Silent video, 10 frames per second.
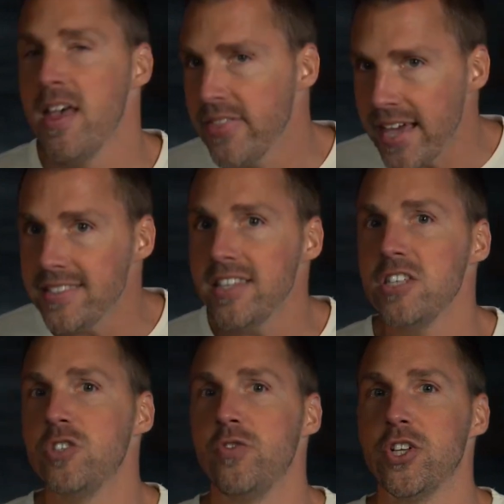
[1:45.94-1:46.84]
Thanks to
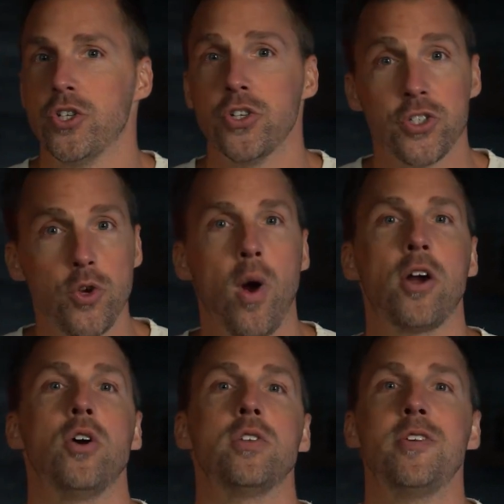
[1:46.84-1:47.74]
these features, QR
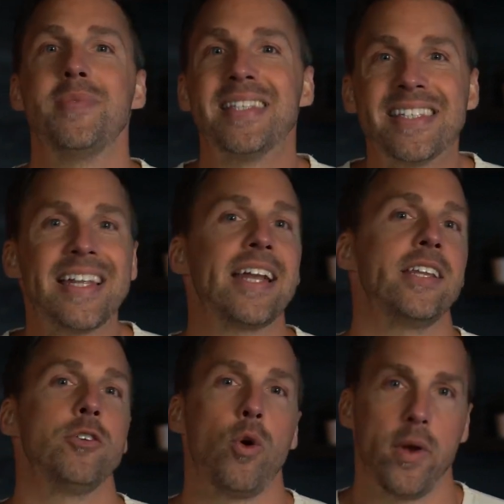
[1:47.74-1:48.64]
codes have been
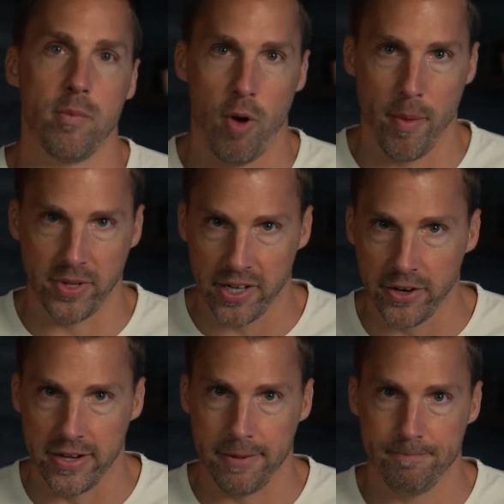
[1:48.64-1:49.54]
steadily growing in
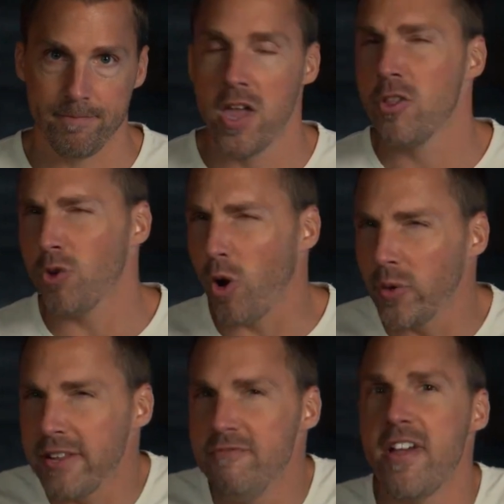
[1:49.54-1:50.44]
popularity. They're
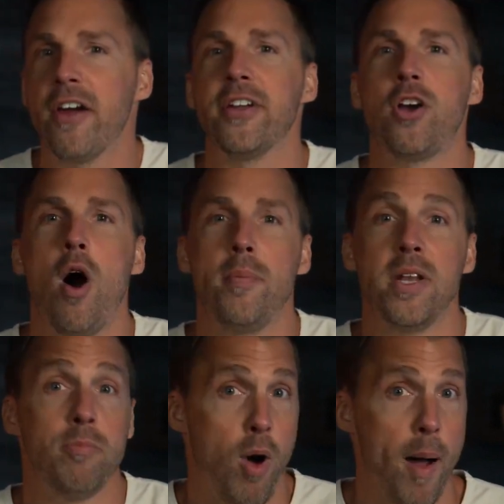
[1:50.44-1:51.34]
already very
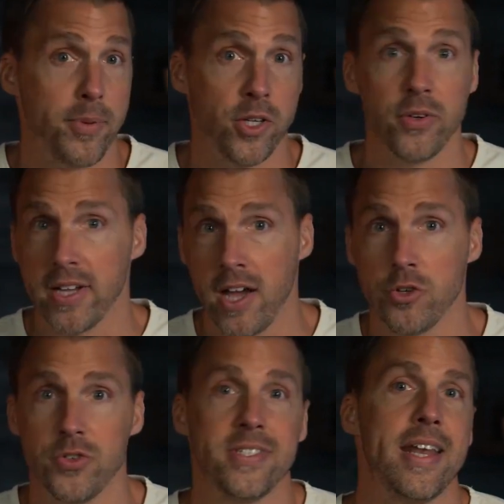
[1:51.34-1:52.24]
common and popular in
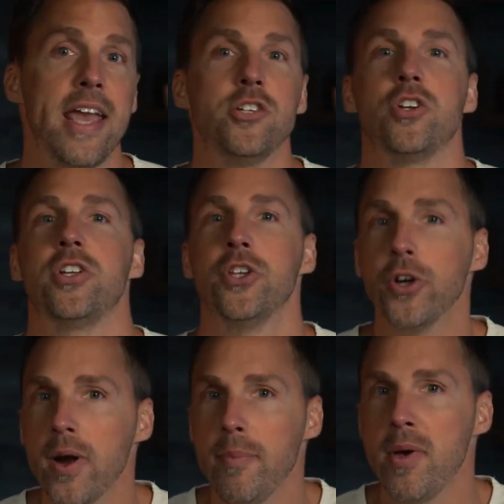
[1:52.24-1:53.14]
countries in Asia and
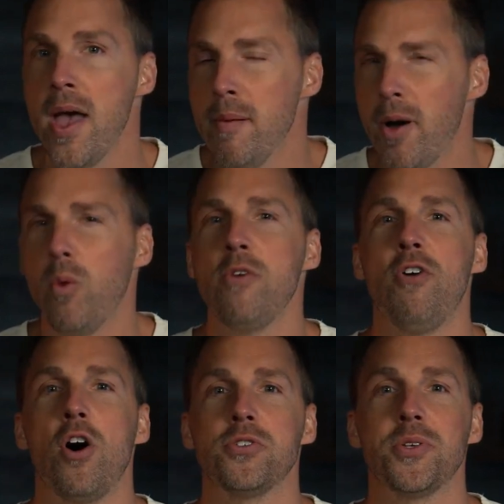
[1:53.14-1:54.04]
Europe, but we've
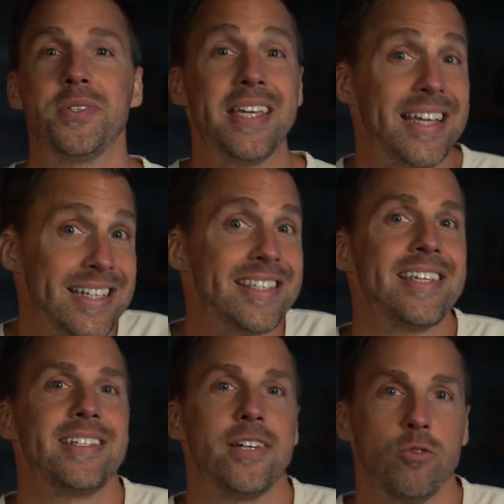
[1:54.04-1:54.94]
also seen
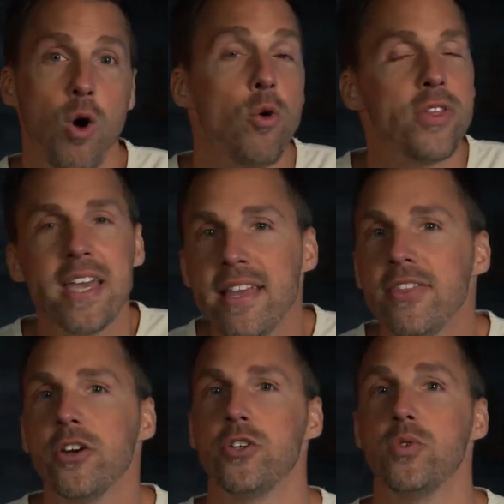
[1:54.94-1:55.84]
consistent growth in
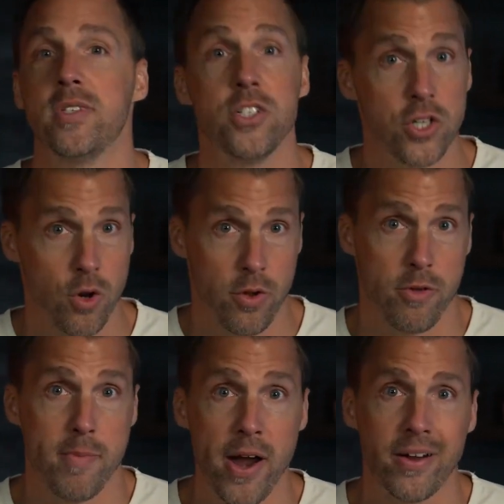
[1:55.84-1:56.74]
their usage in North
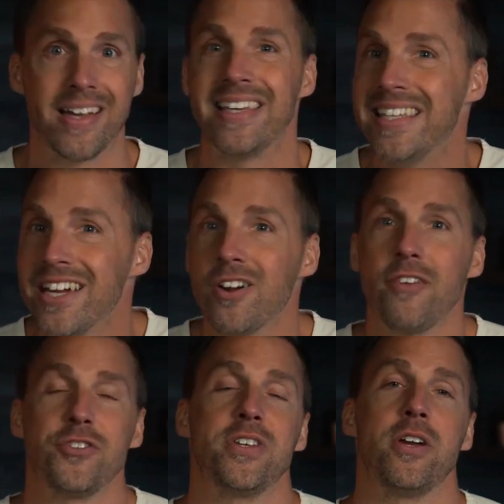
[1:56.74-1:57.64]
America year
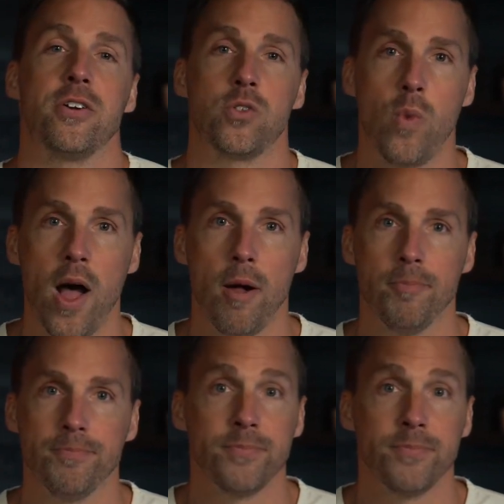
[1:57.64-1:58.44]
after year as well.